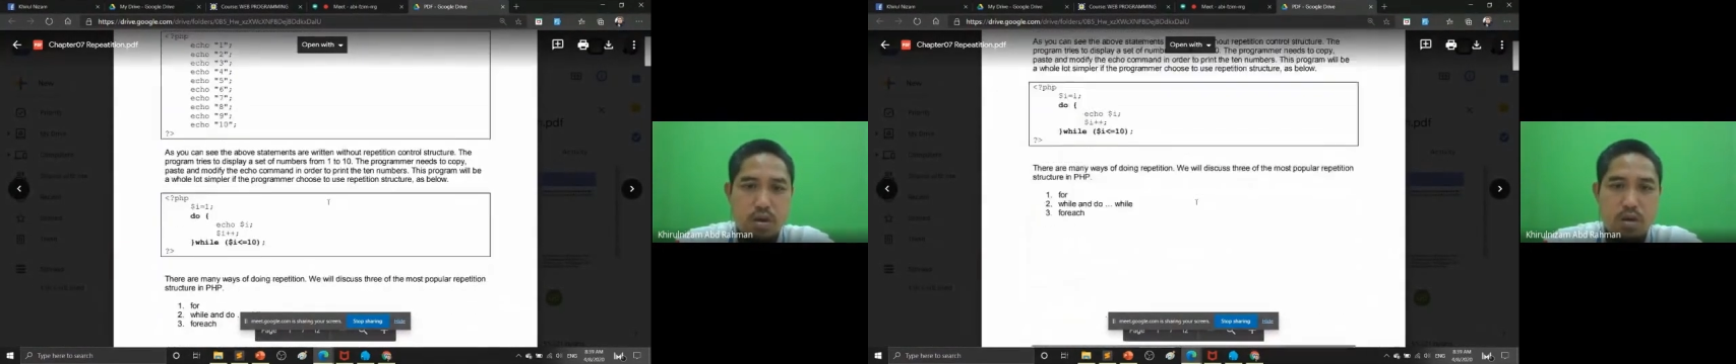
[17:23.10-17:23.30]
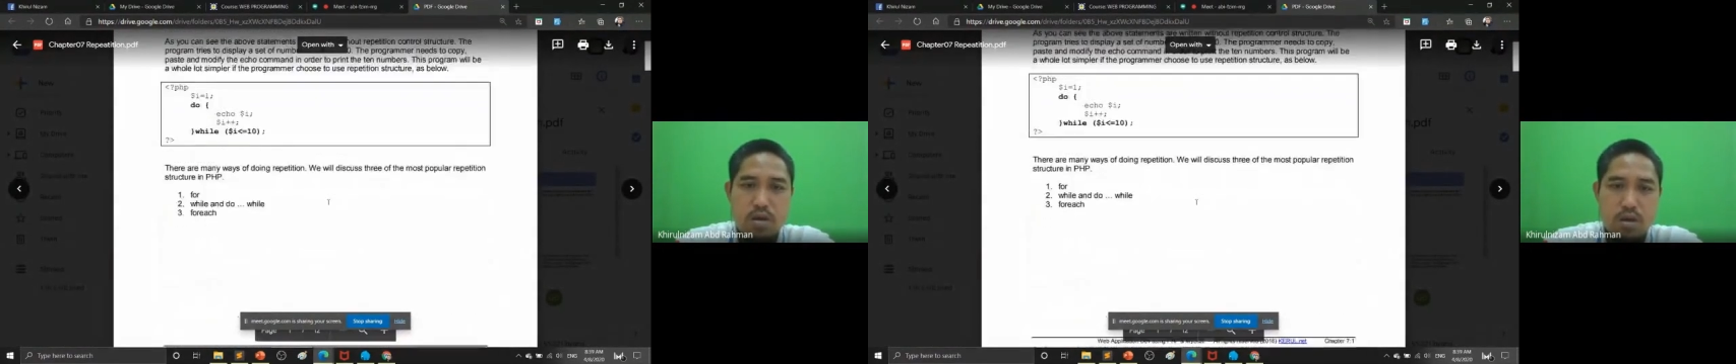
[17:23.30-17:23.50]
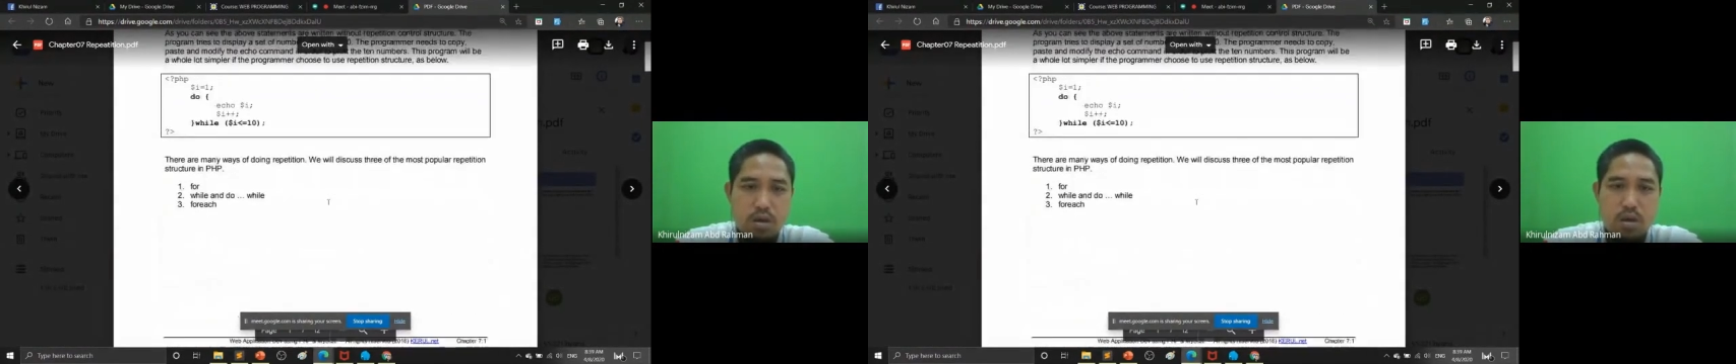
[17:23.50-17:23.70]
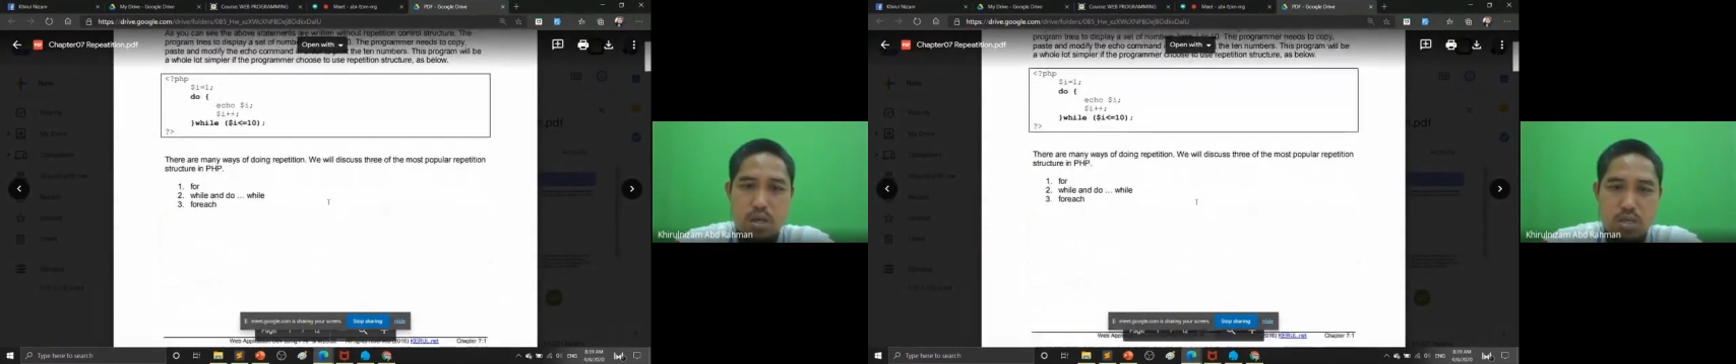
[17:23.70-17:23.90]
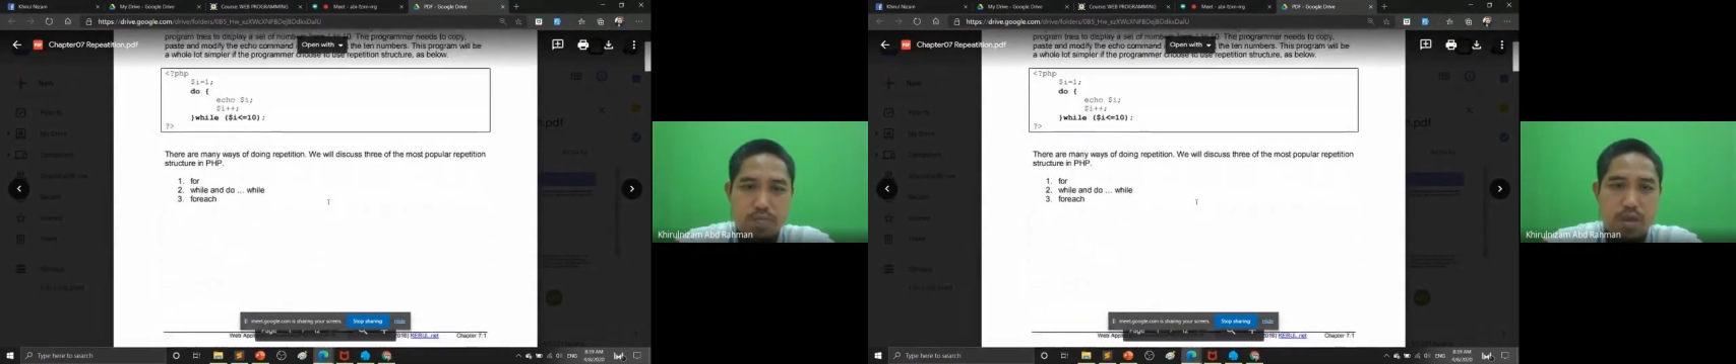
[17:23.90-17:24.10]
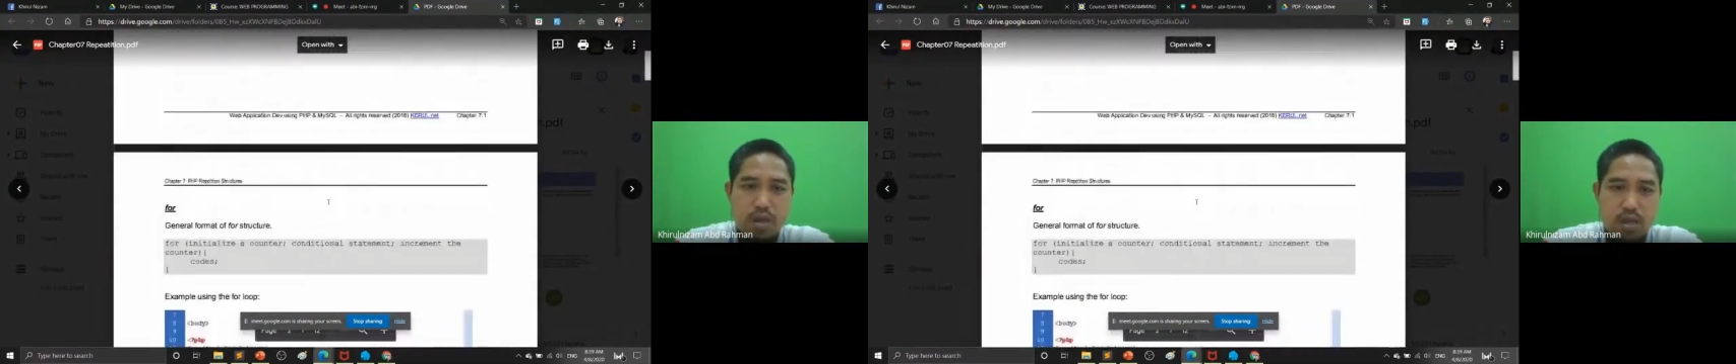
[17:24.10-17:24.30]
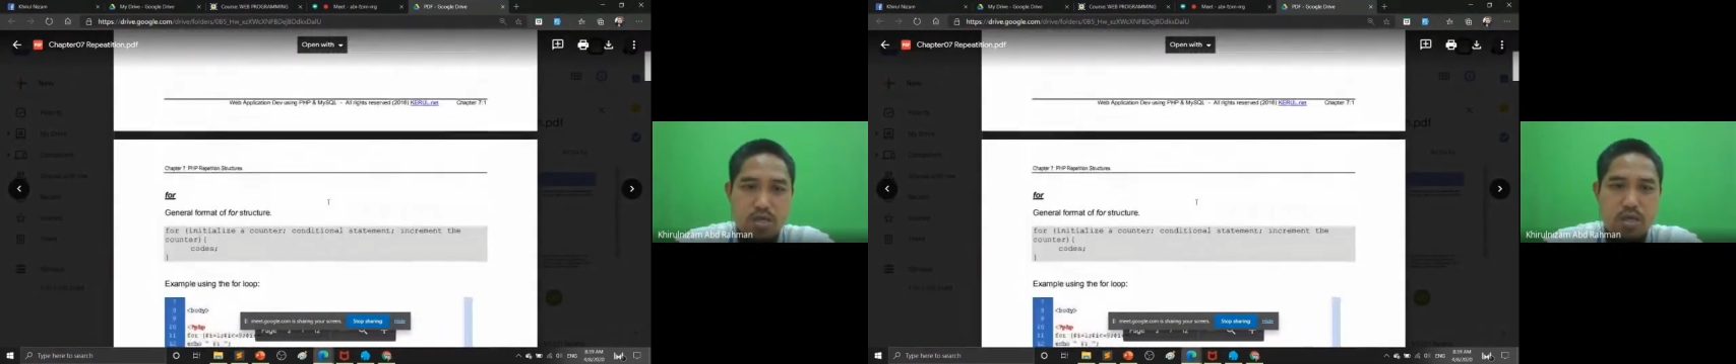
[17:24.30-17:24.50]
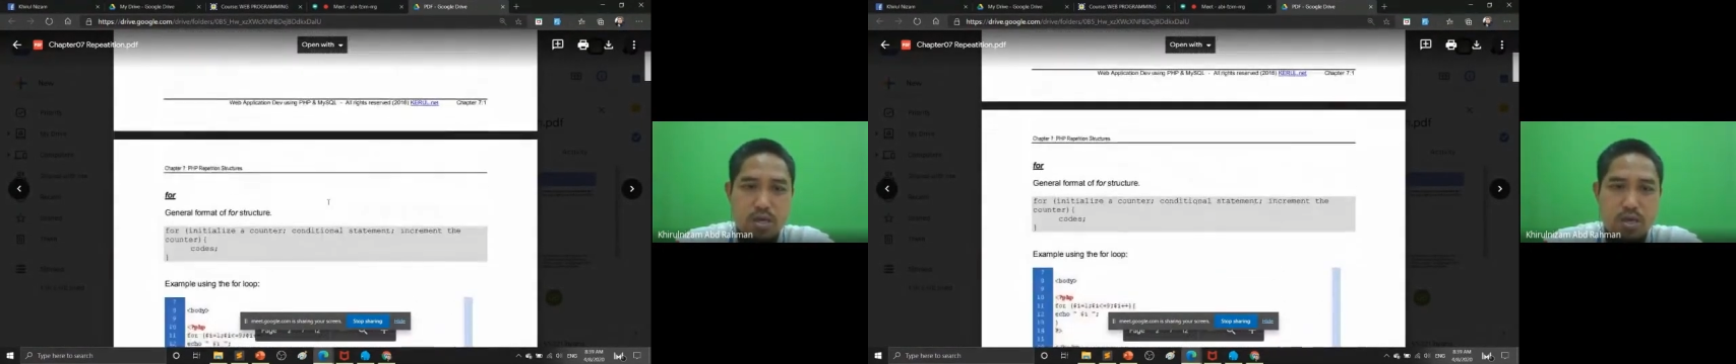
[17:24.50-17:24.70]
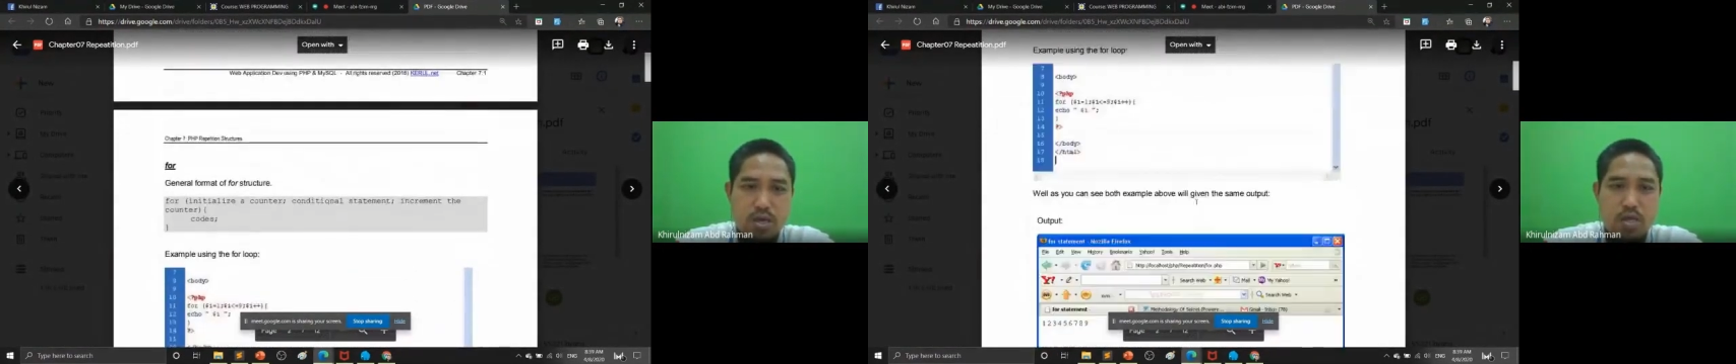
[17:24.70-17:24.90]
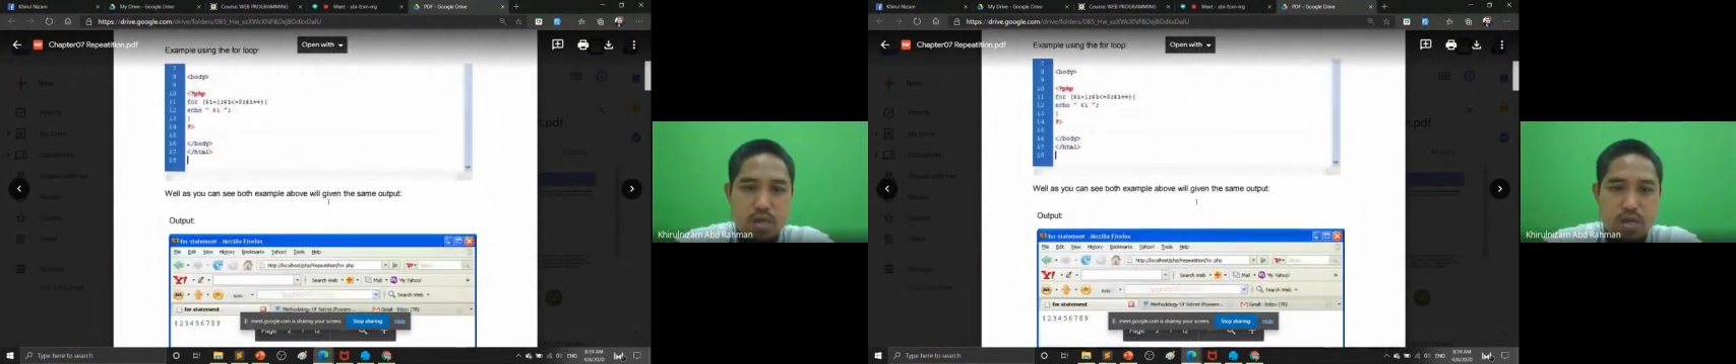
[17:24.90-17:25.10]
These are some sort
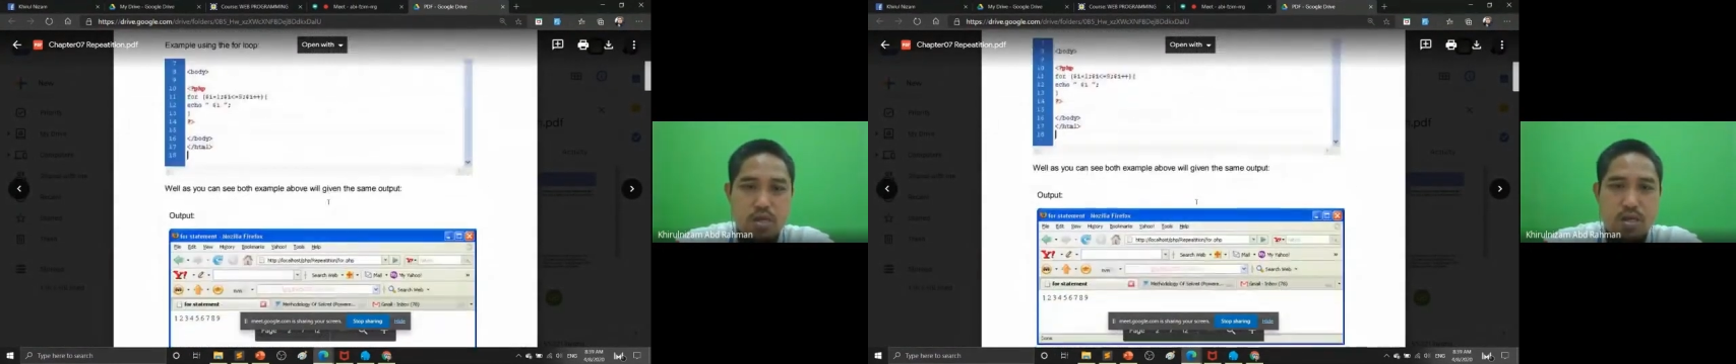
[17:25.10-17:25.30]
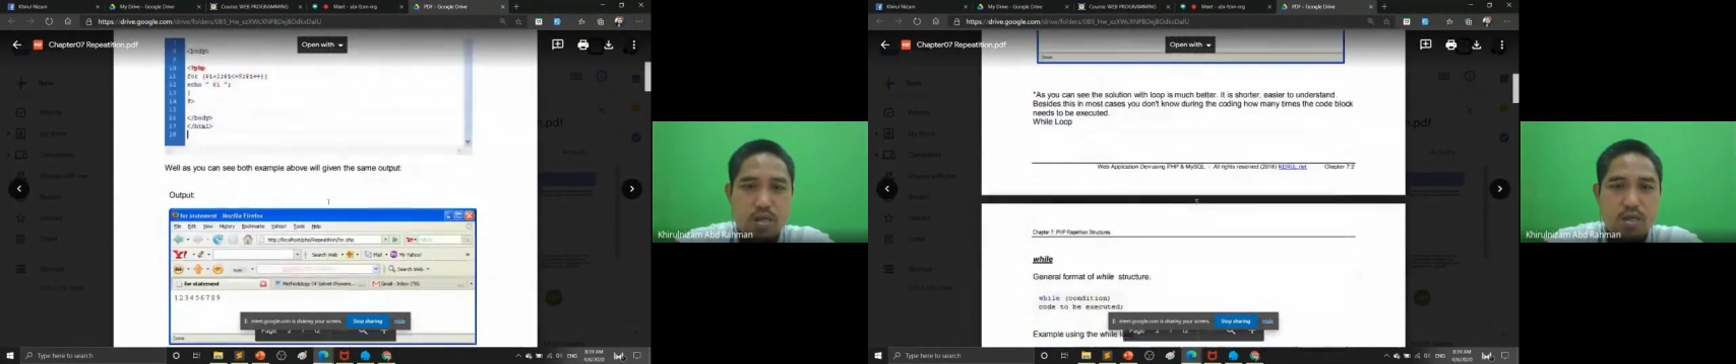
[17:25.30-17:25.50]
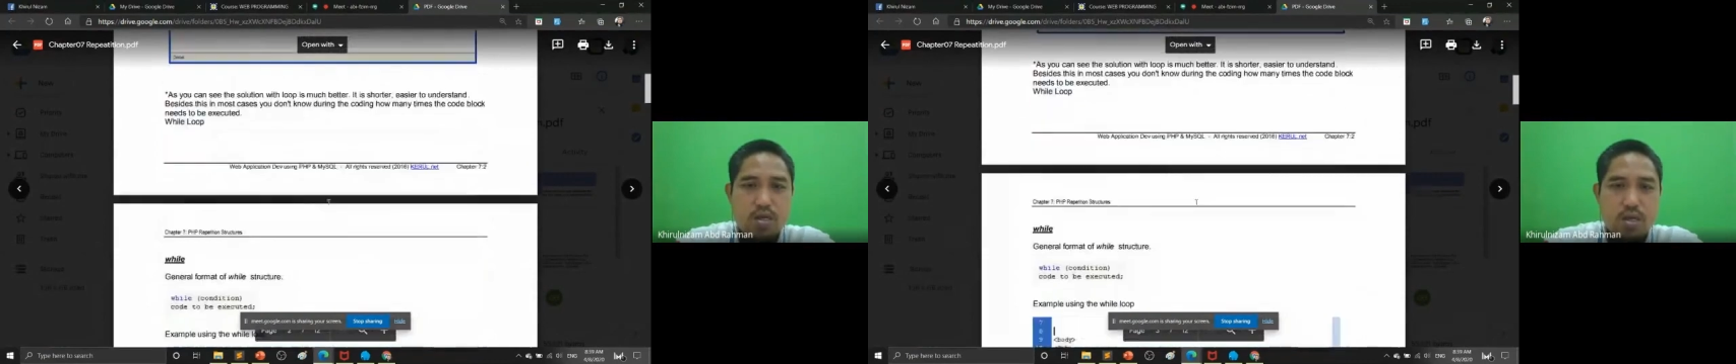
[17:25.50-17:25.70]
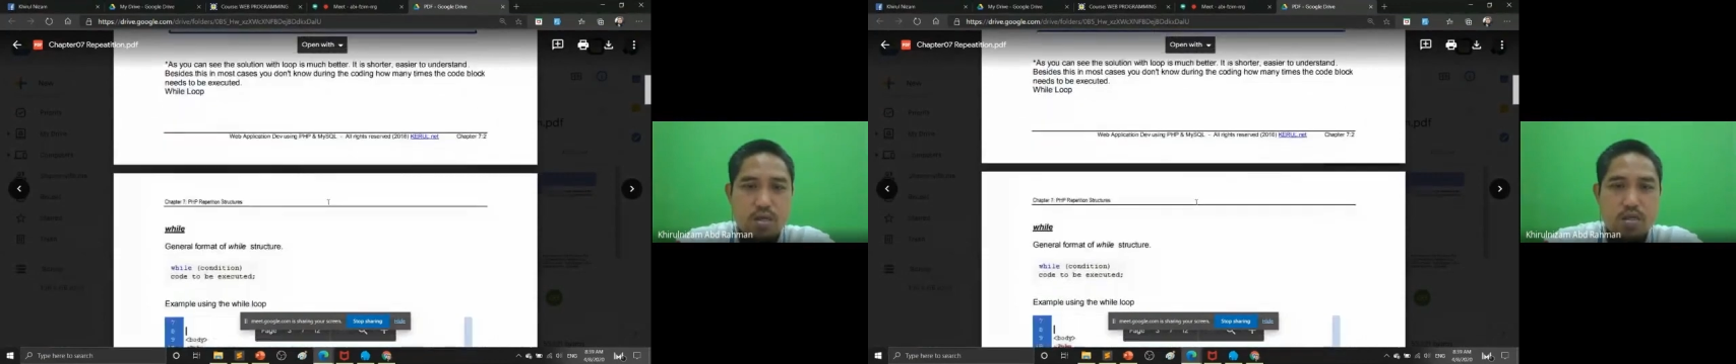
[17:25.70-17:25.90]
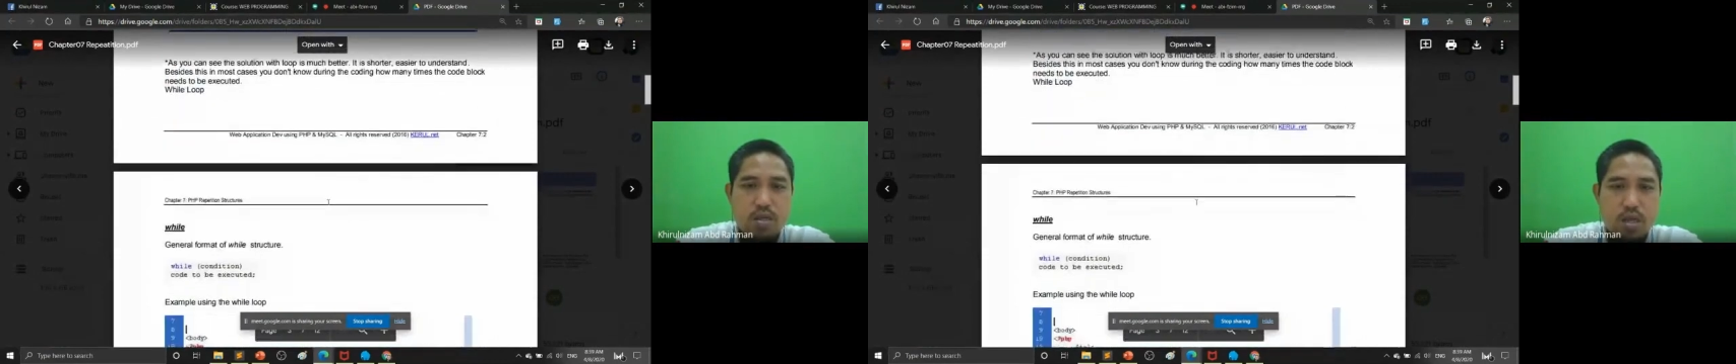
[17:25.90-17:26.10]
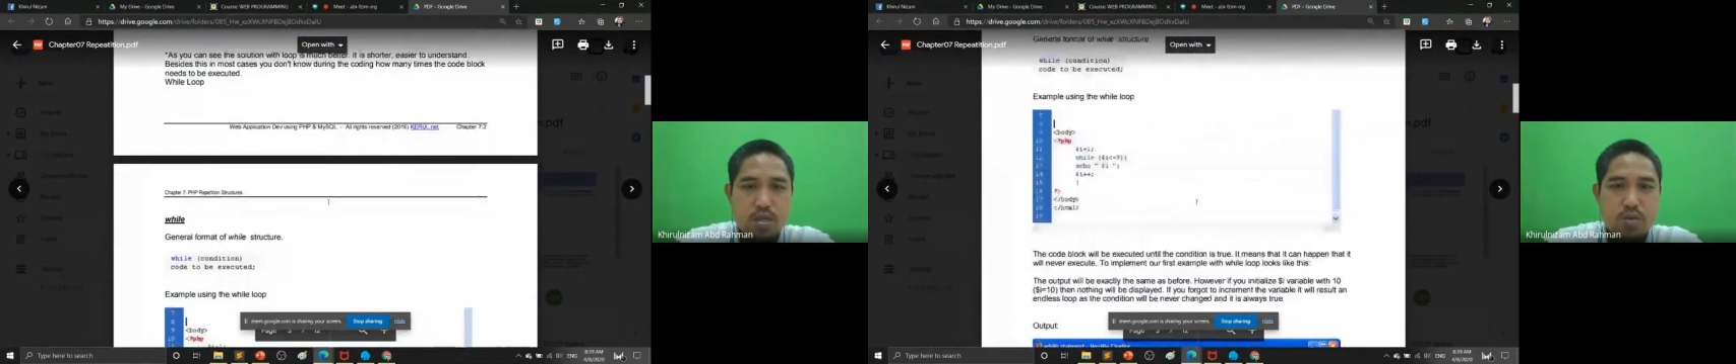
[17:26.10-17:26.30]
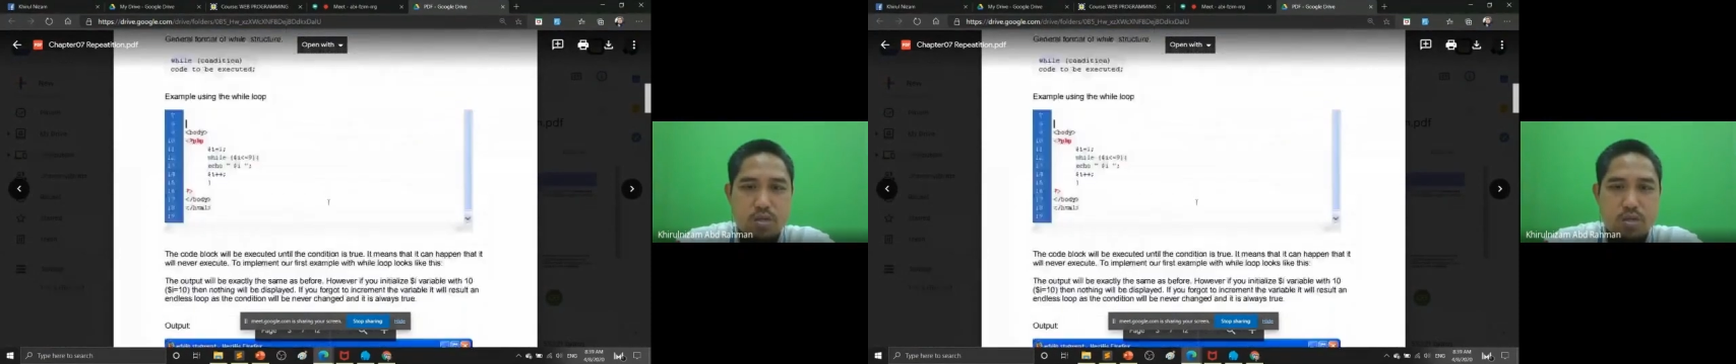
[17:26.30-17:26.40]
of explanation.